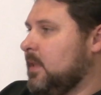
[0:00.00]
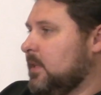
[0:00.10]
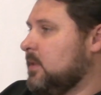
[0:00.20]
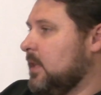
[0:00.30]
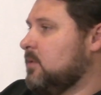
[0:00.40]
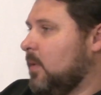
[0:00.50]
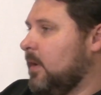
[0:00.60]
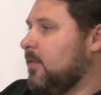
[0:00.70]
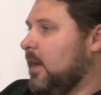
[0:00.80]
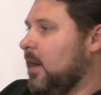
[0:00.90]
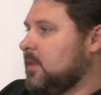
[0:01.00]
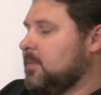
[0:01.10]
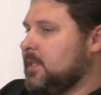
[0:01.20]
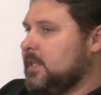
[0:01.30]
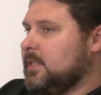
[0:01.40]
that's one of their
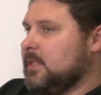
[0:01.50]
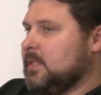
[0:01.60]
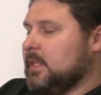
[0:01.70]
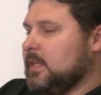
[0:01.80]
expertises.